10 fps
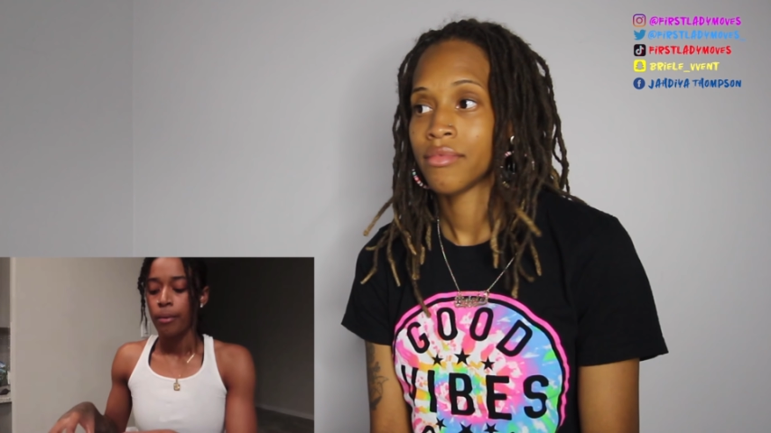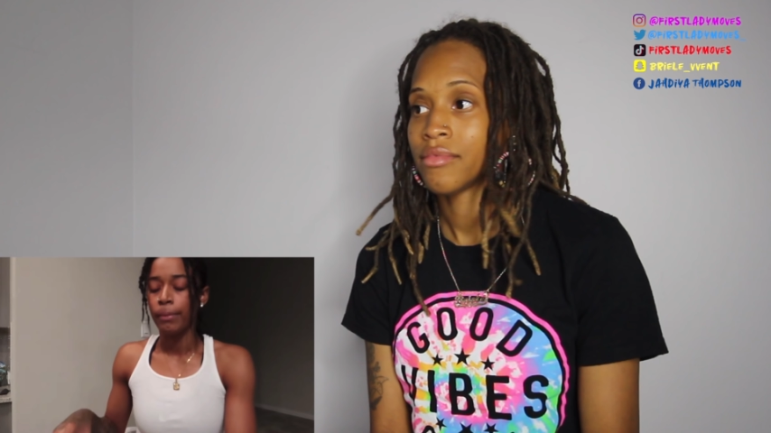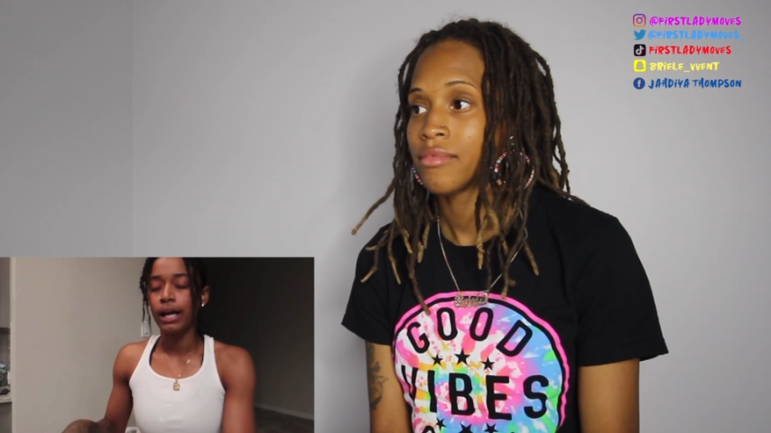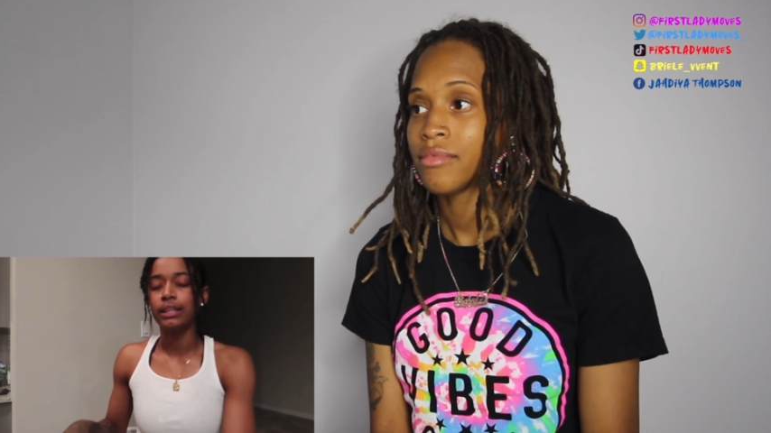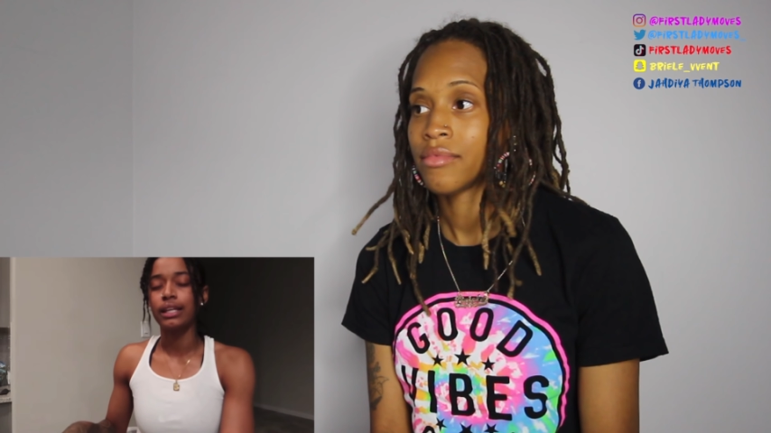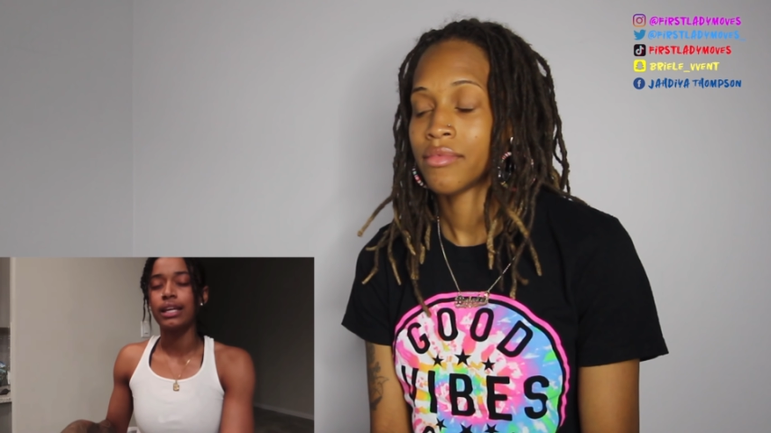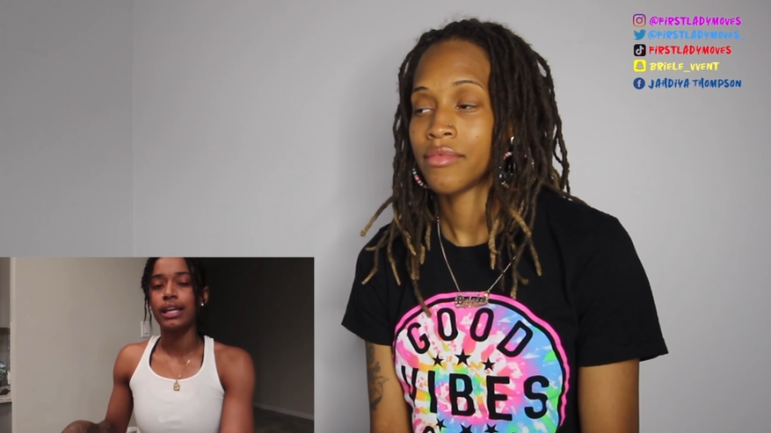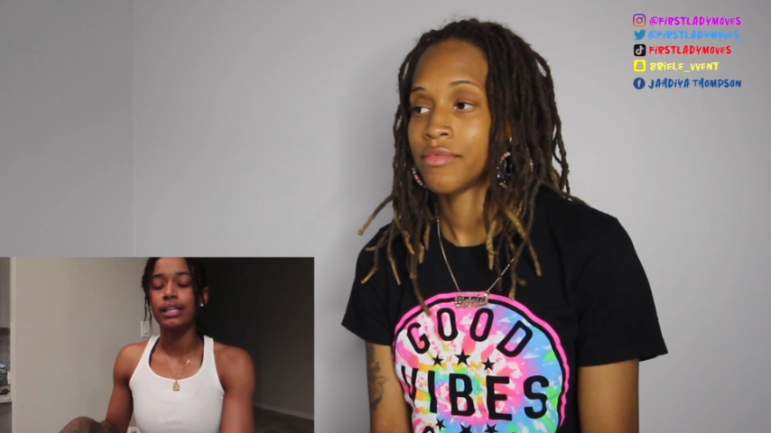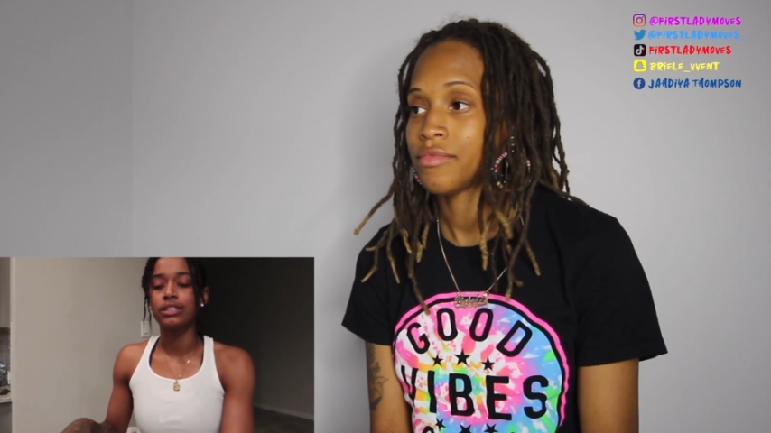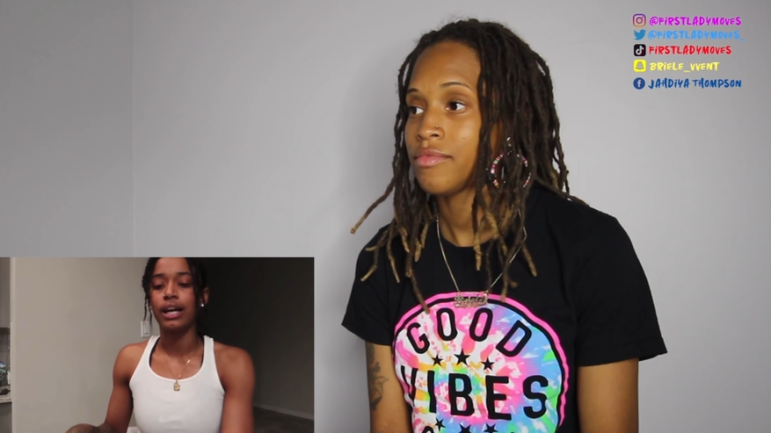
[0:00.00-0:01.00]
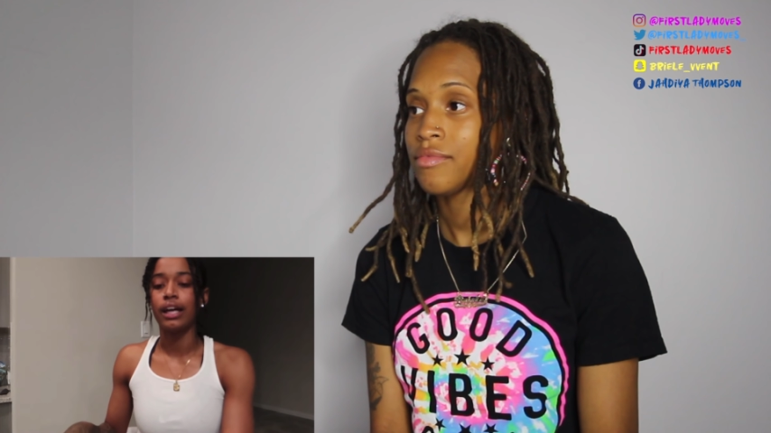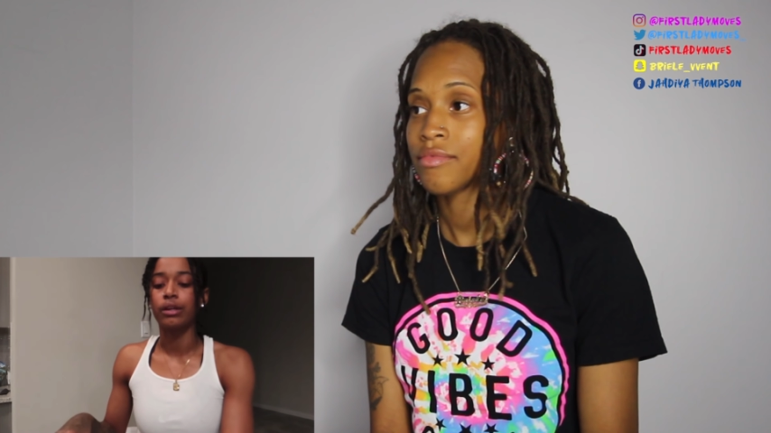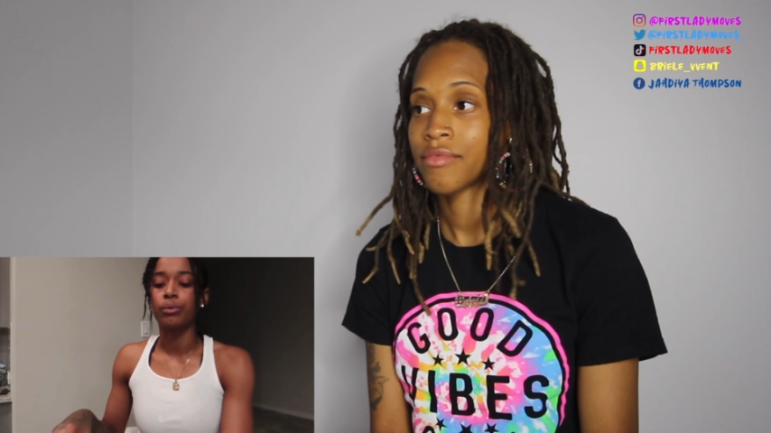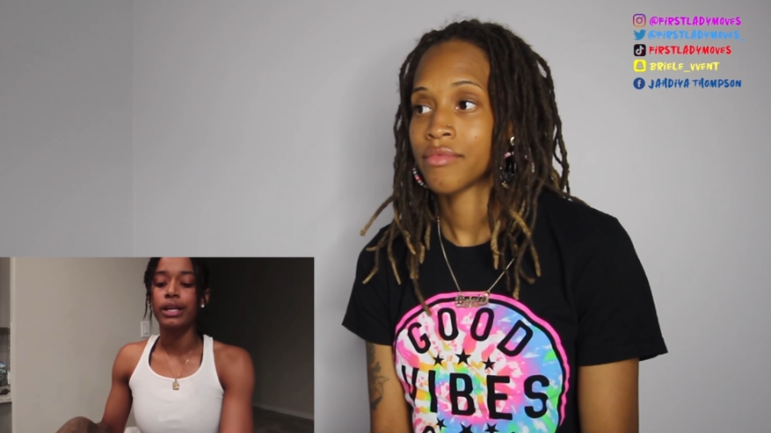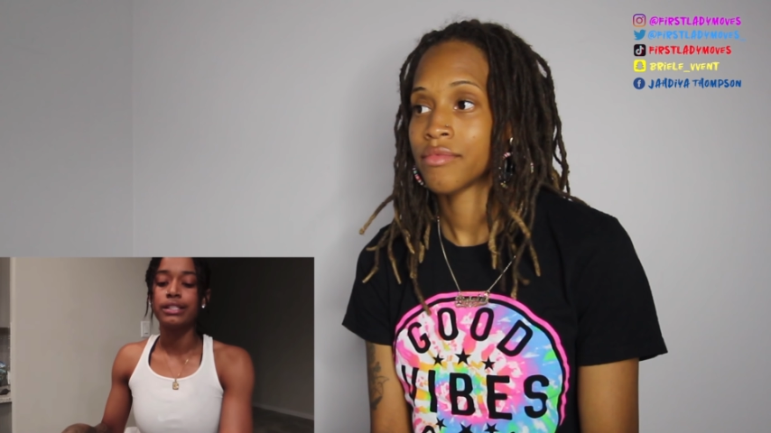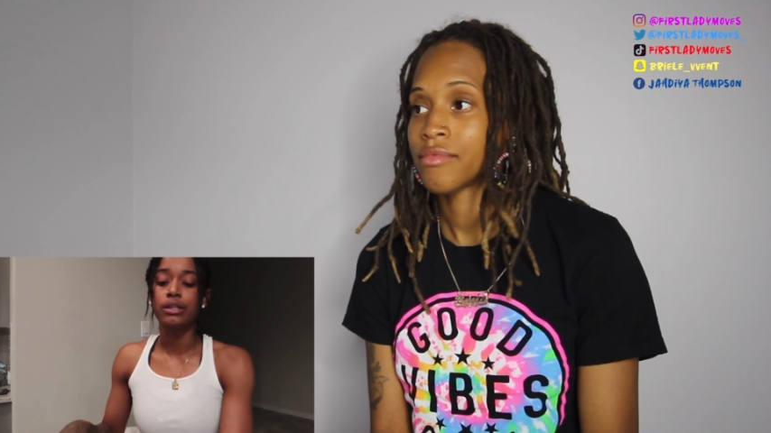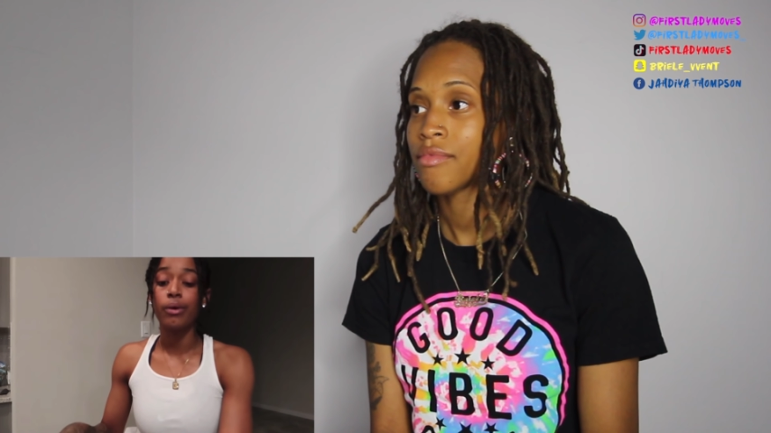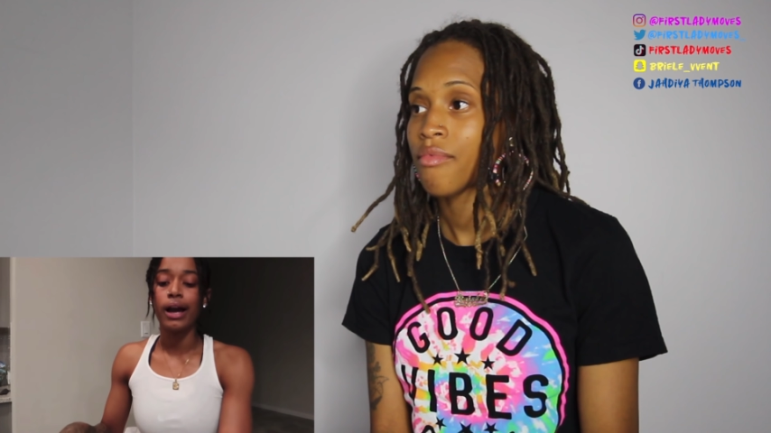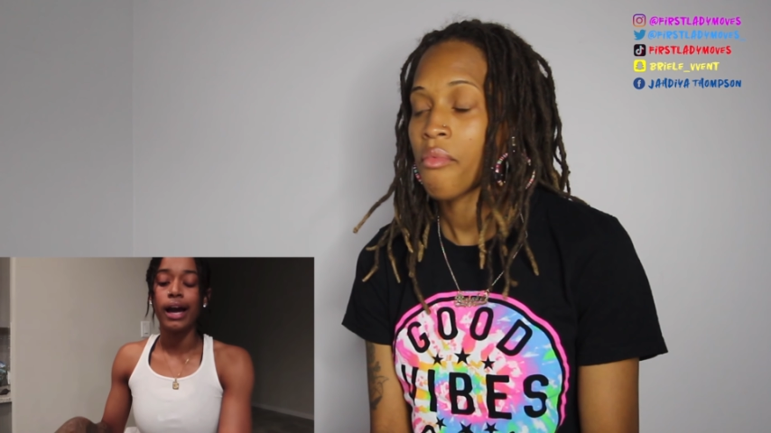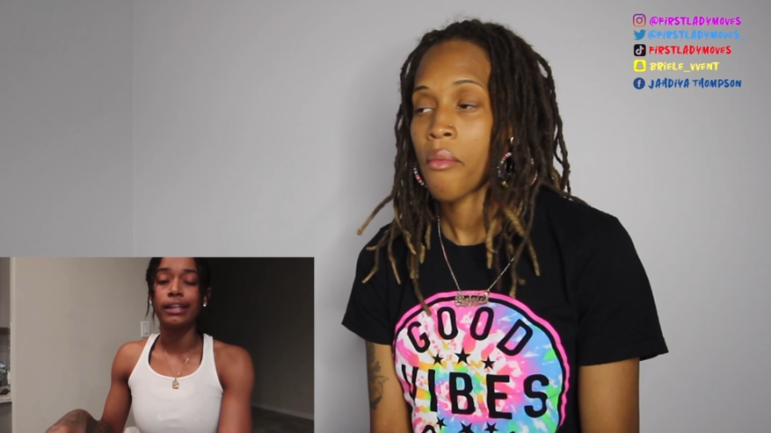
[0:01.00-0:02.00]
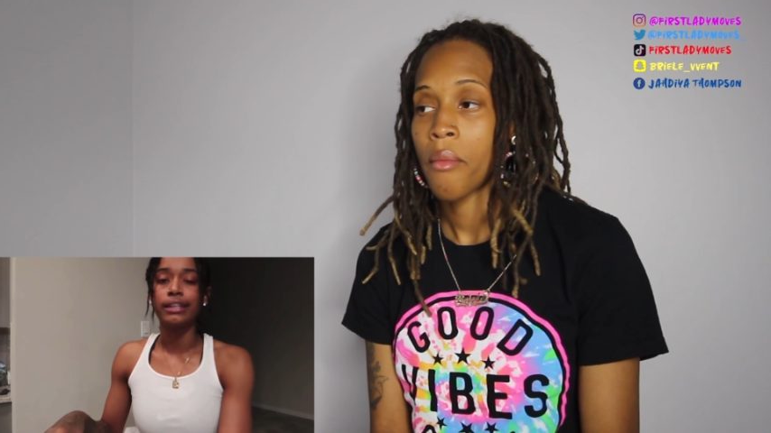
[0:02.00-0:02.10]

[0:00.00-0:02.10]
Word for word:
Speaker 1: My thing is, y'all, the reason why I